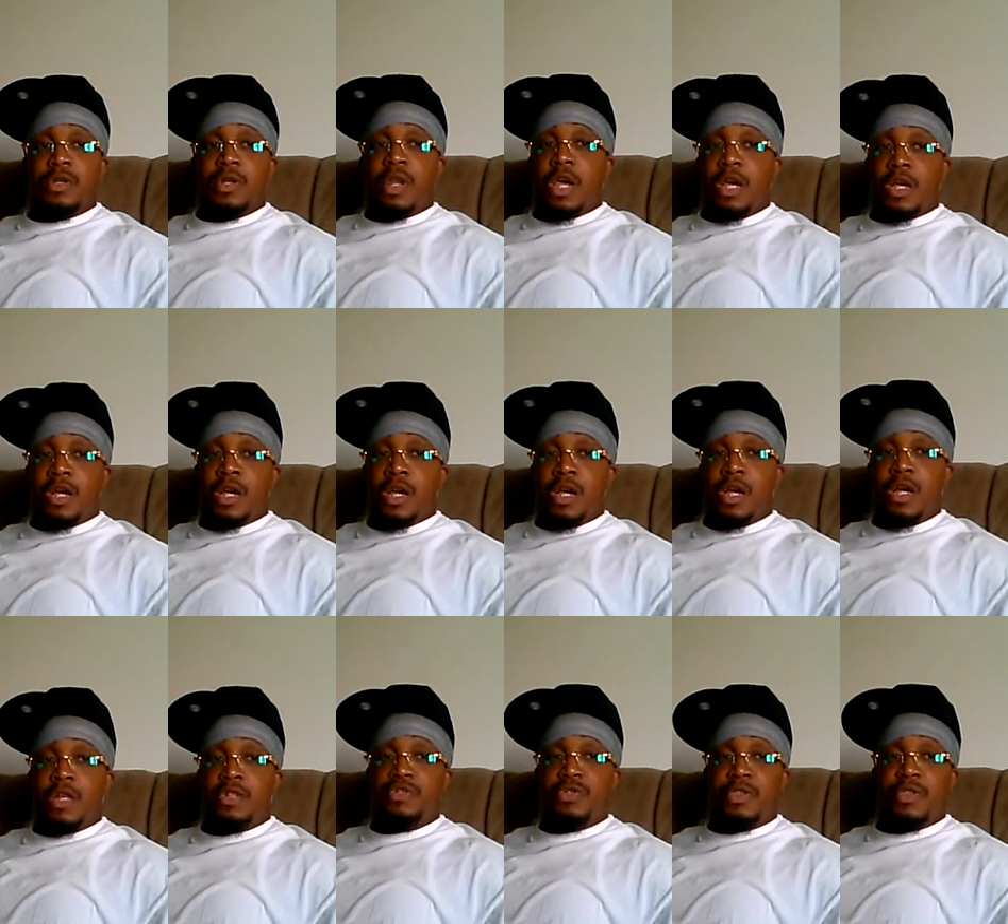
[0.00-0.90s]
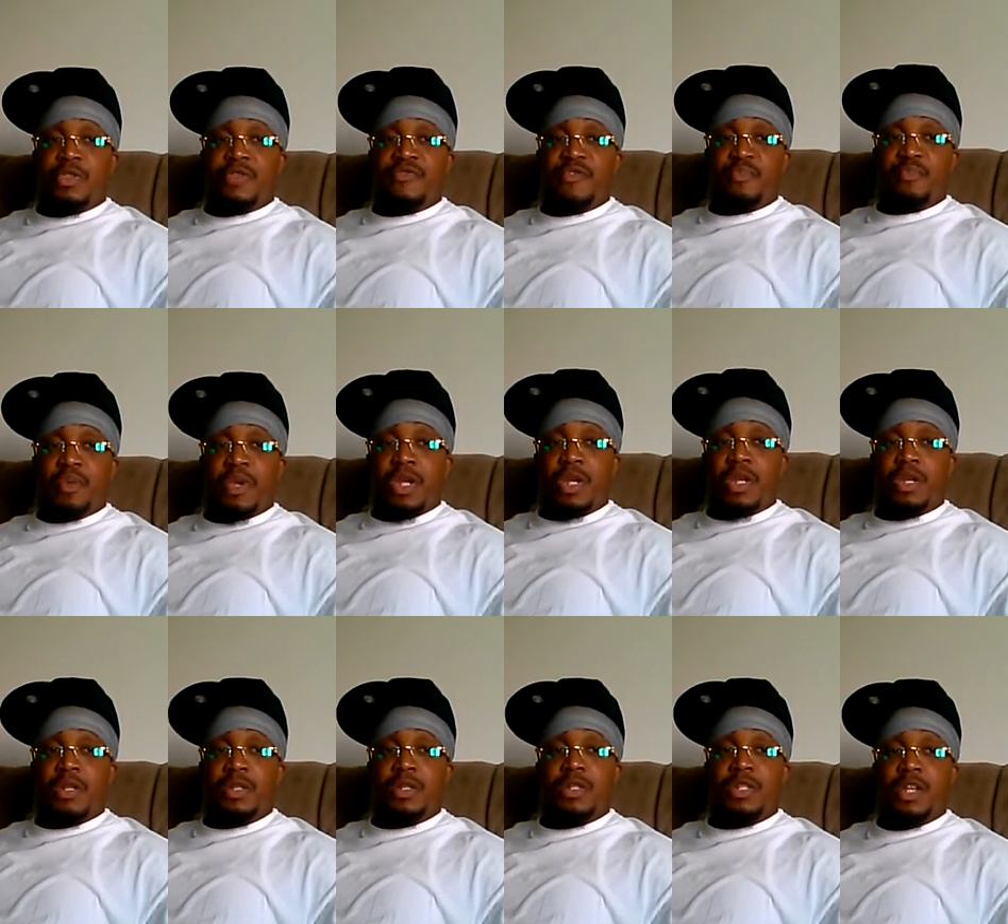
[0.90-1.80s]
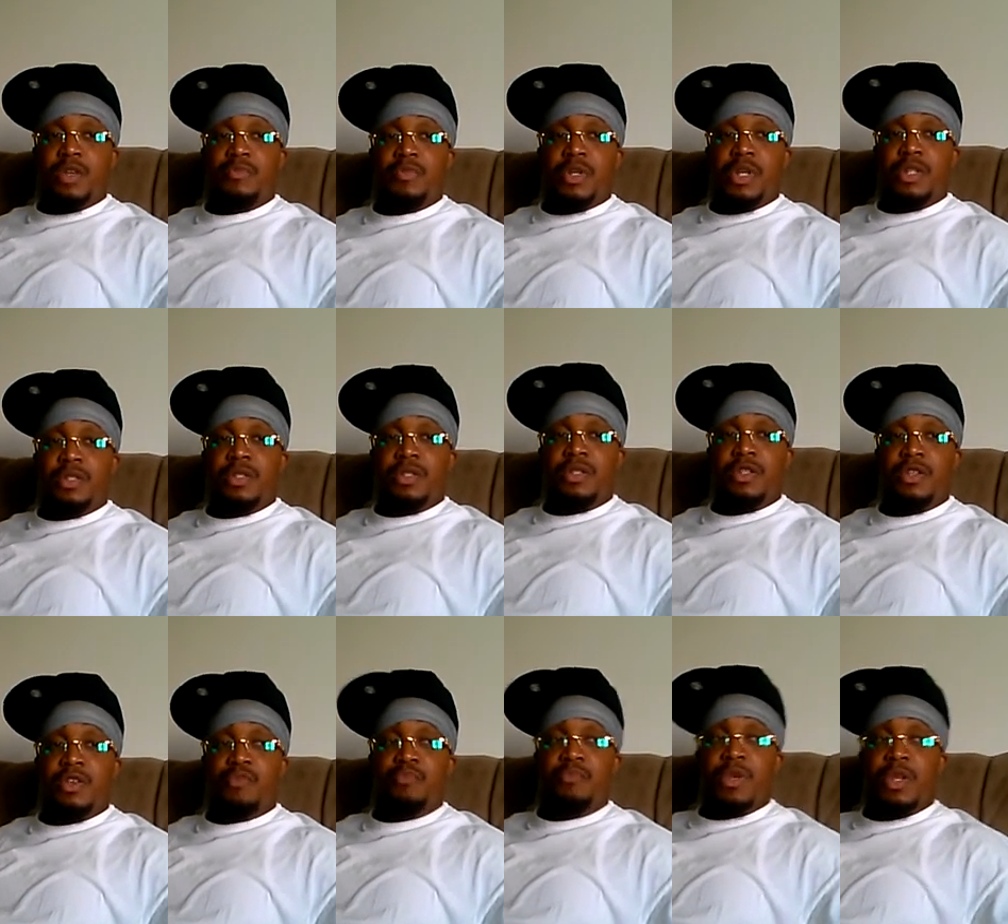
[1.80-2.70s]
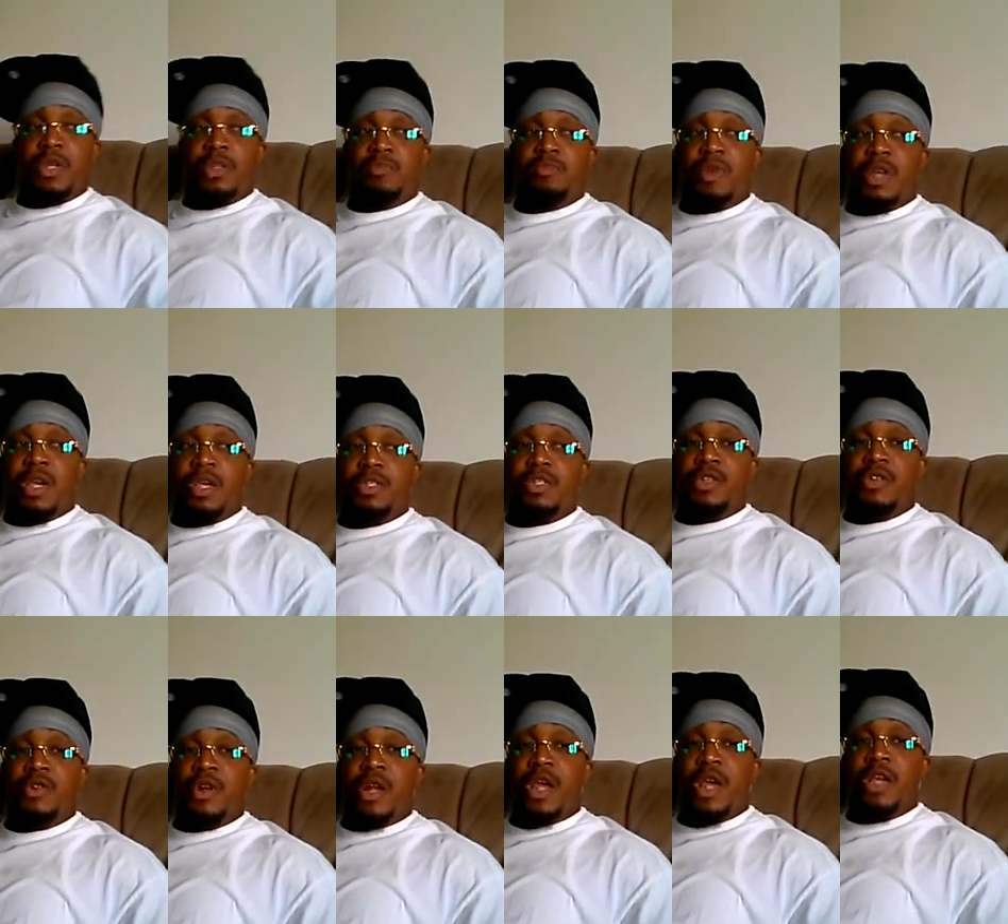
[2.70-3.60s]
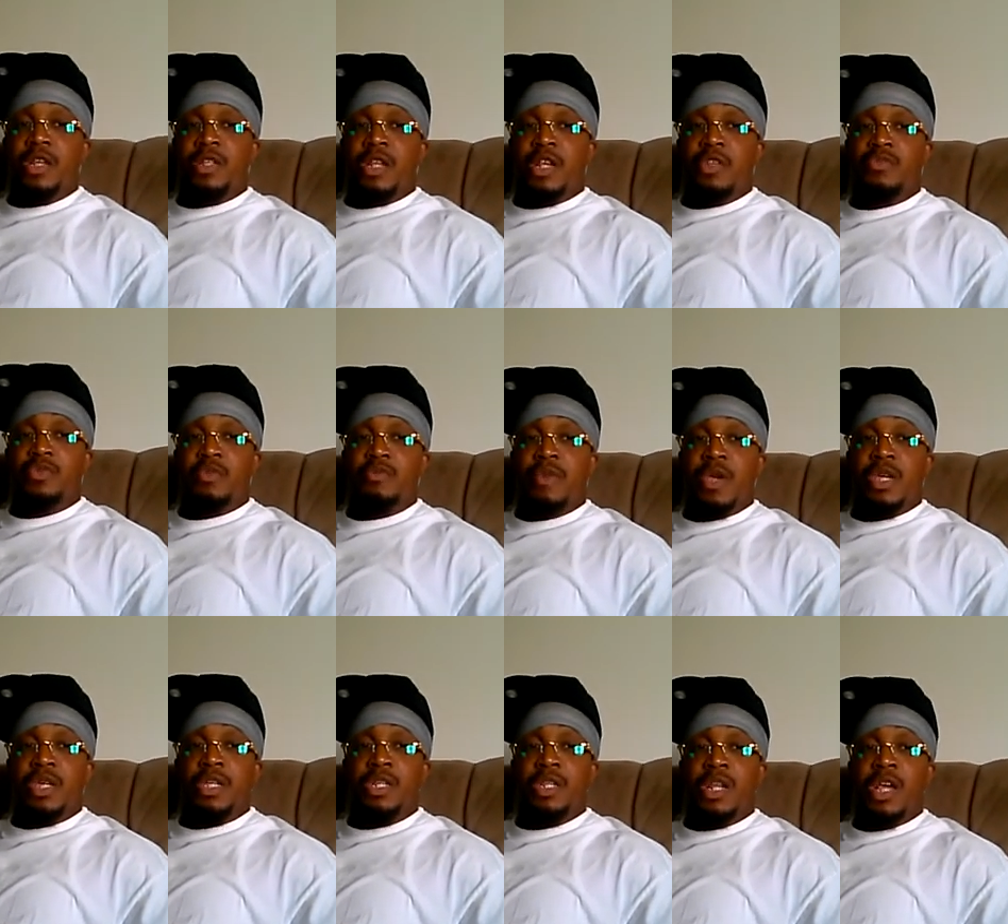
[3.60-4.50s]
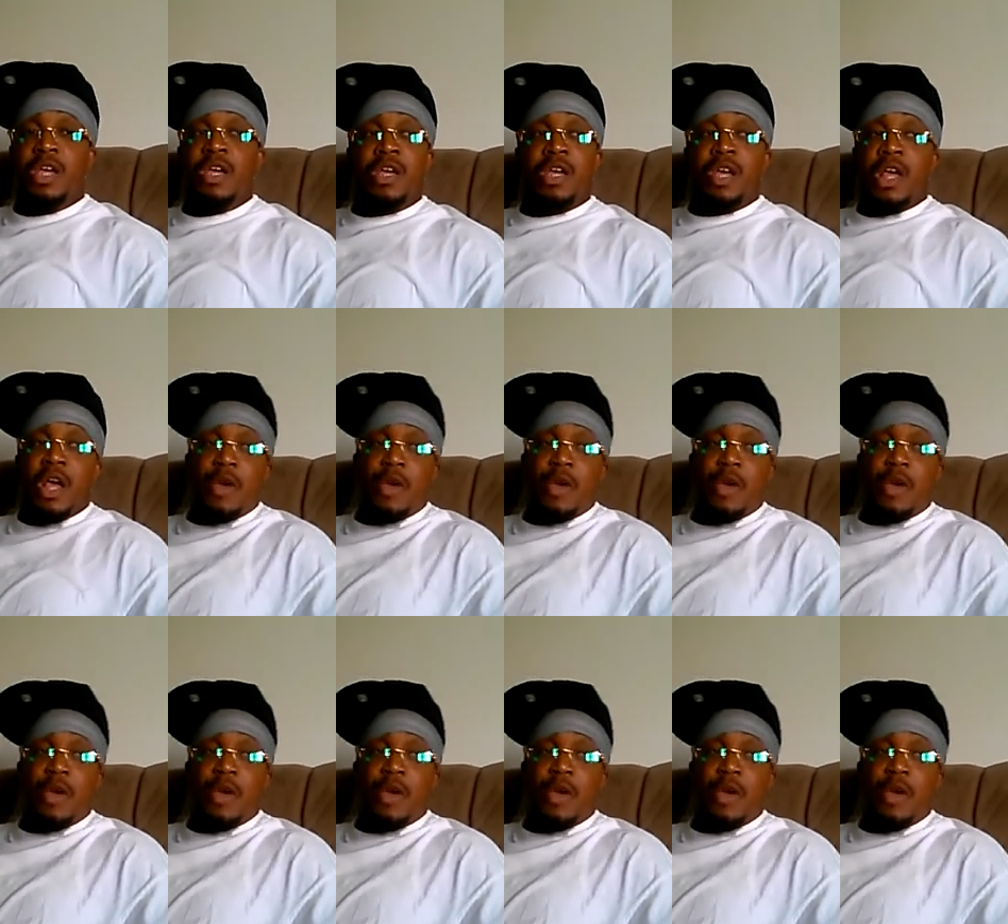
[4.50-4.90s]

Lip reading: Like 1/100 of a penny or something because there's so many blades of grass. That's what make it not.